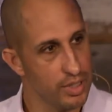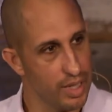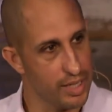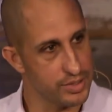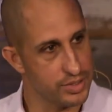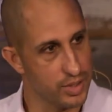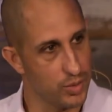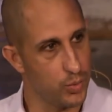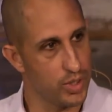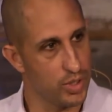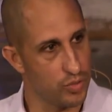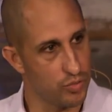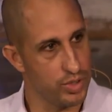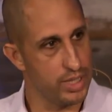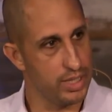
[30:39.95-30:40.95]
Do you realize
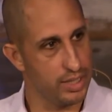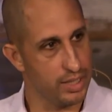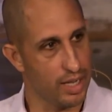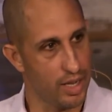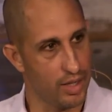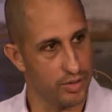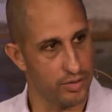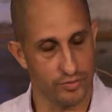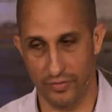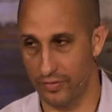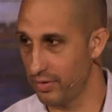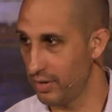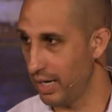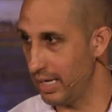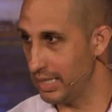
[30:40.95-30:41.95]
that we are reading
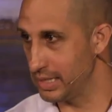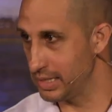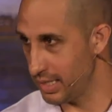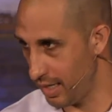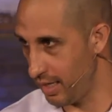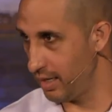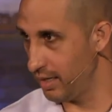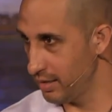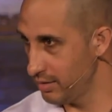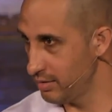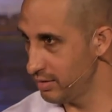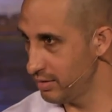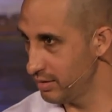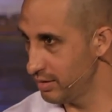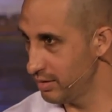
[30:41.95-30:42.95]
out of
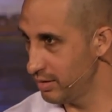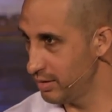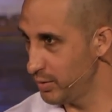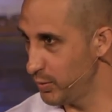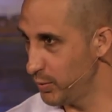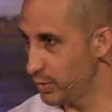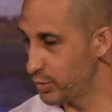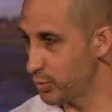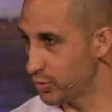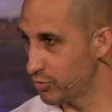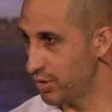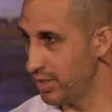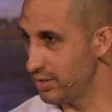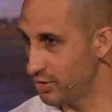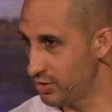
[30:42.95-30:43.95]
Isaiah,
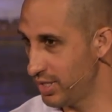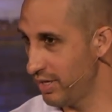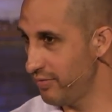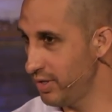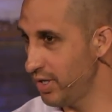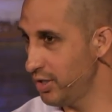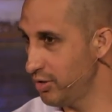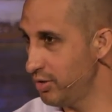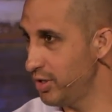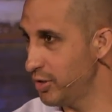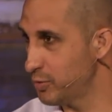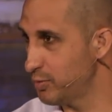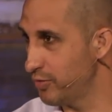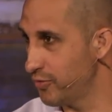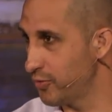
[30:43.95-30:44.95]
which was written
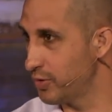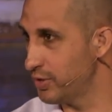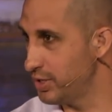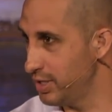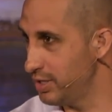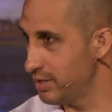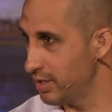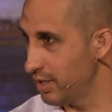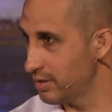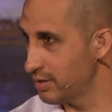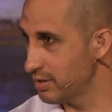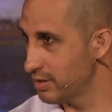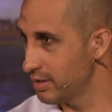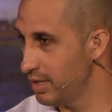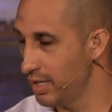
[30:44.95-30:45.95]
700 years before
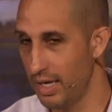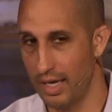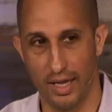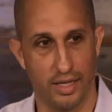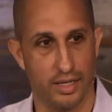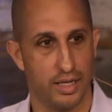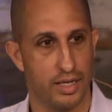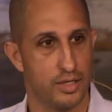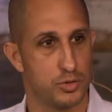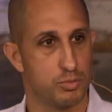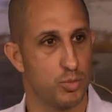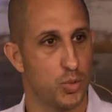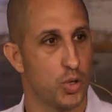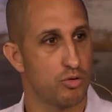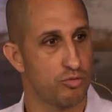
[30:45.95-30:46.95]
Jesus, and
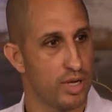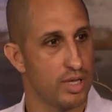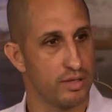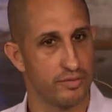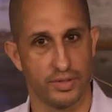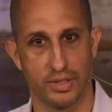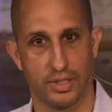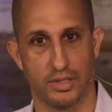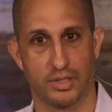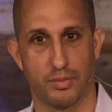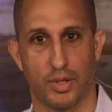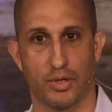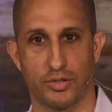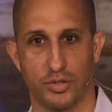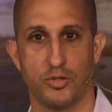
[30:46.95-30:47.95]
it is more
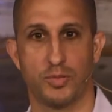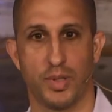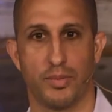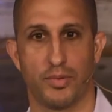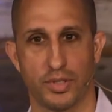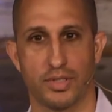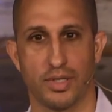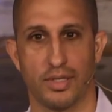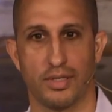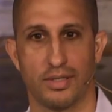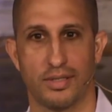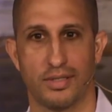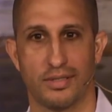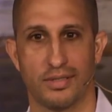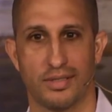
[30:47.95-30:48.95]
relevant than tomorrow's newspaper,
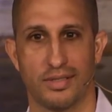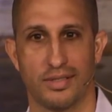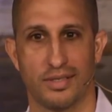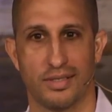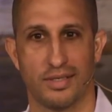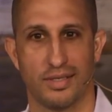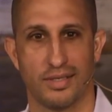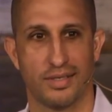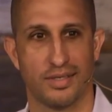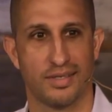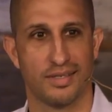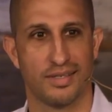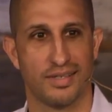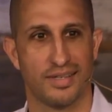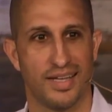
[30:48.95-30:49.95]
isn't it?
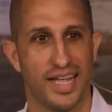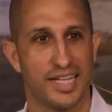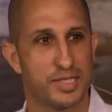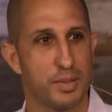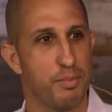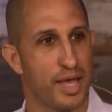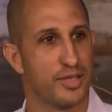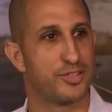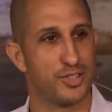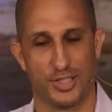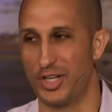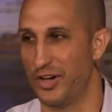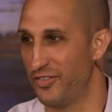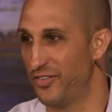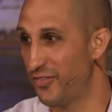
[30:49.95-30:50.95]
It's a
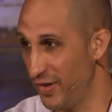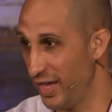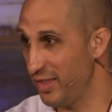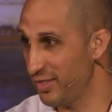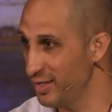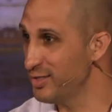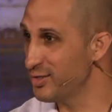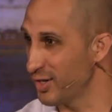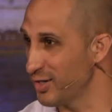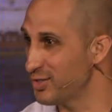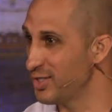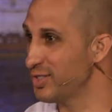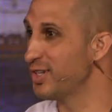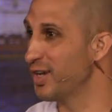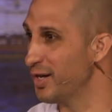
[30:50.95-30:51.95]
message of faith
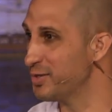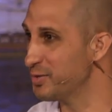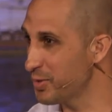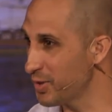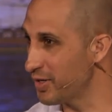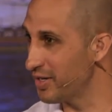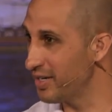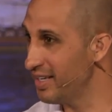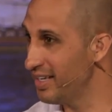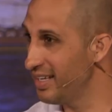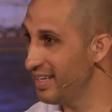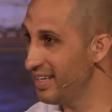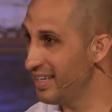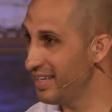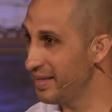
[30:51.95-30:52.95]
and trust in God's
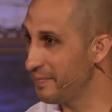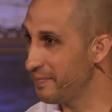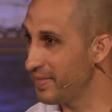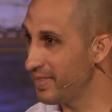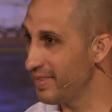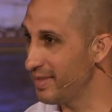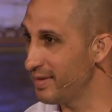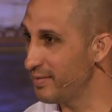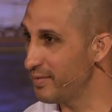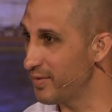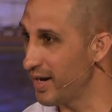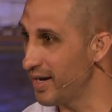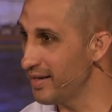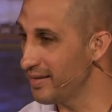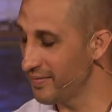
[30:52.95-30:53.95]
Word.
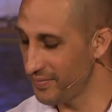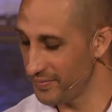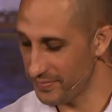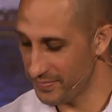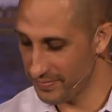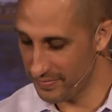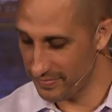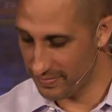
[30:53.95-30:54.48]
Right?